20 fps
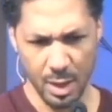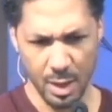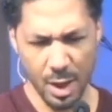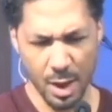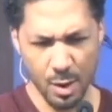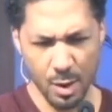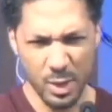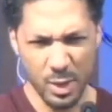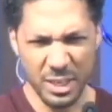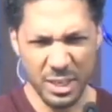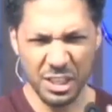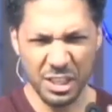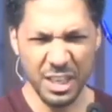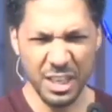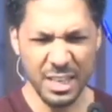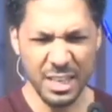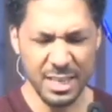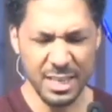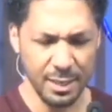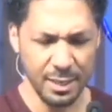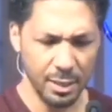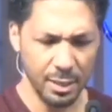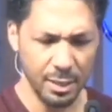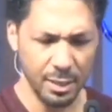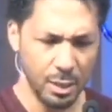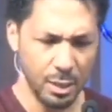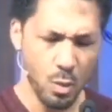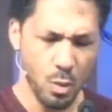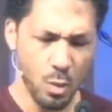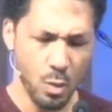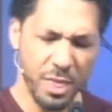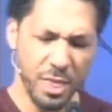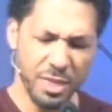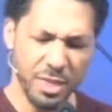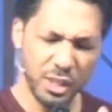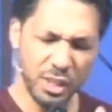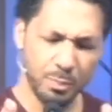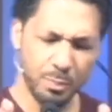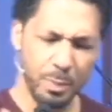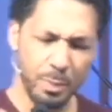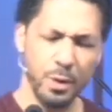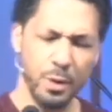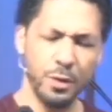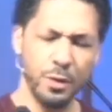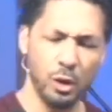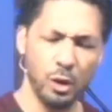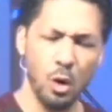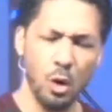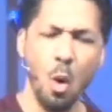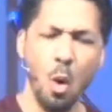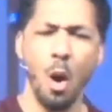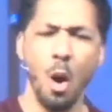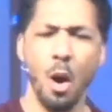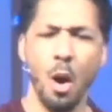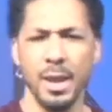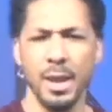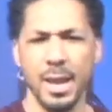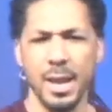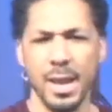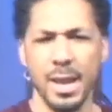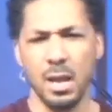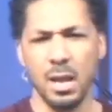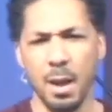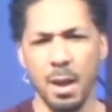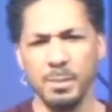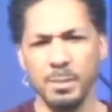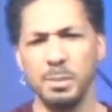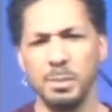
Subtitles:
And we see when the Spirit of the Lord comes